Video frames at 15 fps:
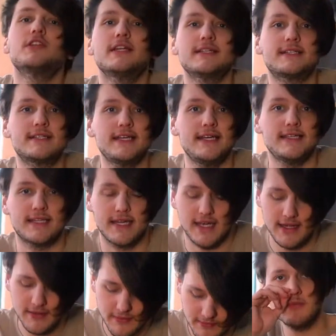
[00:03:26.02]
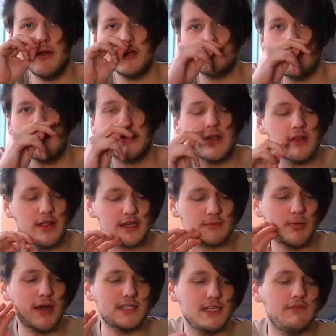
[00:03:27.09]
in seasoning. To most people that don't like
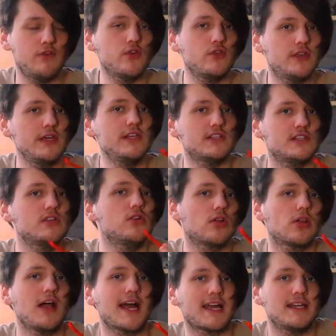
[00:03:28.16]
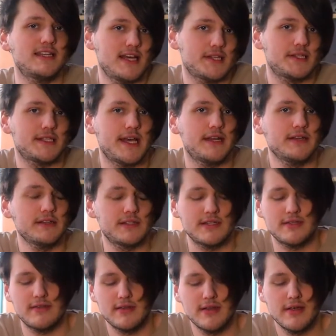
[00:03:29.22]
spicy food, these look like a death sentence,
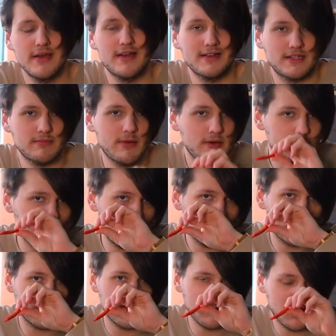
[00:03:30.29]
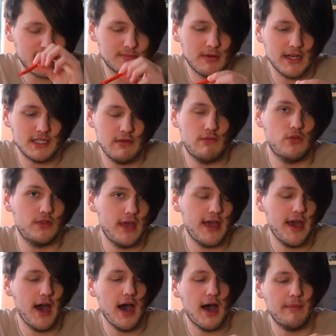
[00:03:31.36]
and to most people that don't like spicy food,
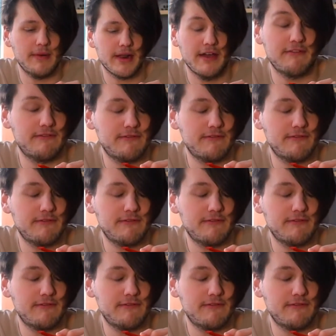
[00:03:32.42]
they are, but